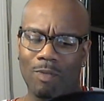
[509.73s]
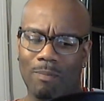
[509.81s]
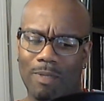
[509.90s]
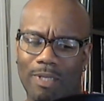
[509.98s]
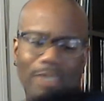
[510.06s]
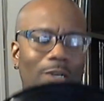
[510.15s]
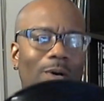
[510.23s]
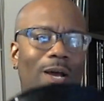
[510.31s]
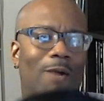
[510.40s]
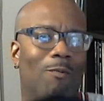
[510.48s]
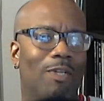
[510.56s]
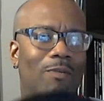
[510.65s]
But, I
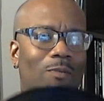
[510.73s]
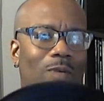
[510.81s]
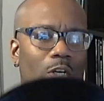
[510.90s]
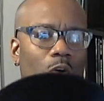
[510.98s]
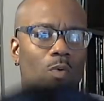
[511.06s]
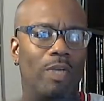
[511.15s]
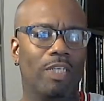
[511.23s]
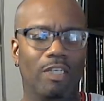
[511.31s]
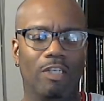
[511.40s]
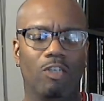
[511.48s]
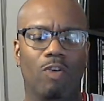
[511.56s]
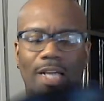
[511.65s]
don't really want to go into
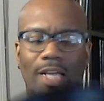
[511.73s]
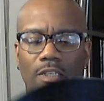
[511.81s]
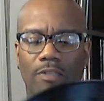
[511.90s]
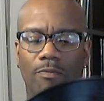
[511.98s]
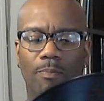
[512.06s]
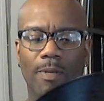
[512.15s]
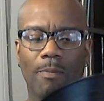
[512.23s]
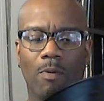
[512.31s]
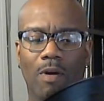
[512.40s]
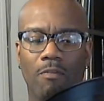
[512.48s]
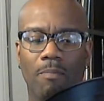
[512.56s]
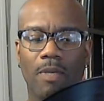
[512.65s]
the tracks because people
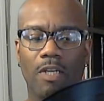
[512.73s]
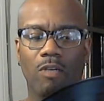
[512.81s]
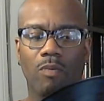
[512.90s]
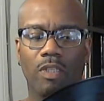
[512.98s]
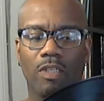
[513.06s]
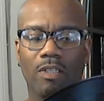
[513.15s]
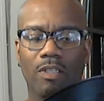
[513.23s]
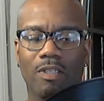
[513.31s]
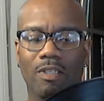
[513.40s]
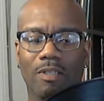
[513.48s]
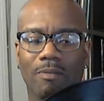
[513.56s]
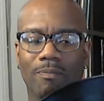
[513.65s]
are familiar with this.